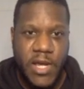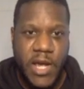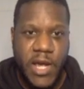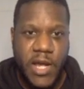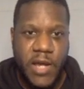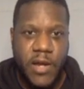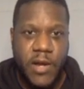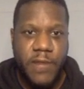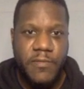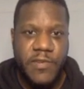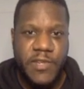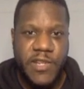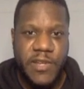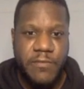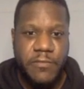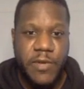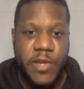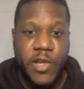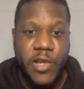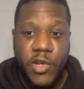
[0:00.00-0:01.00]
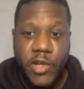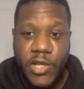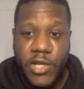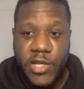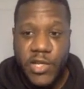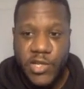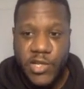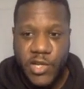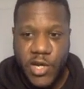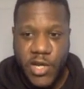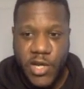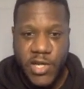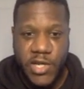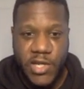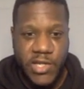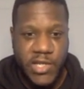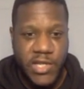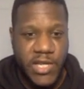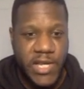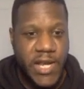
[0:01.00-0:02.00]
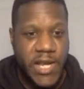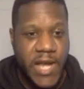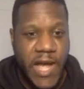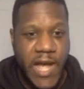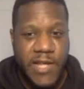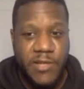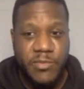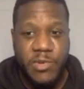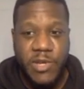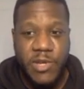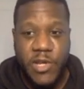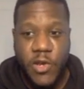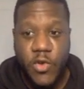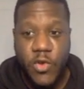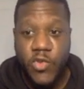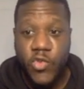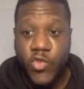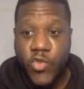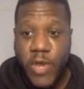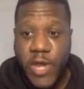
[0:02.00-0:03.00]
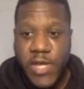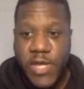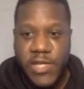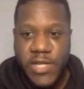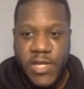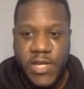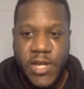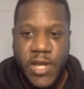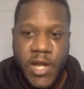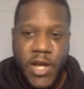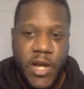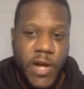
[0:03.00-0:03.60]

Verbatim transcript: and obviously if we look at the chart, you can see that it has been going crazy.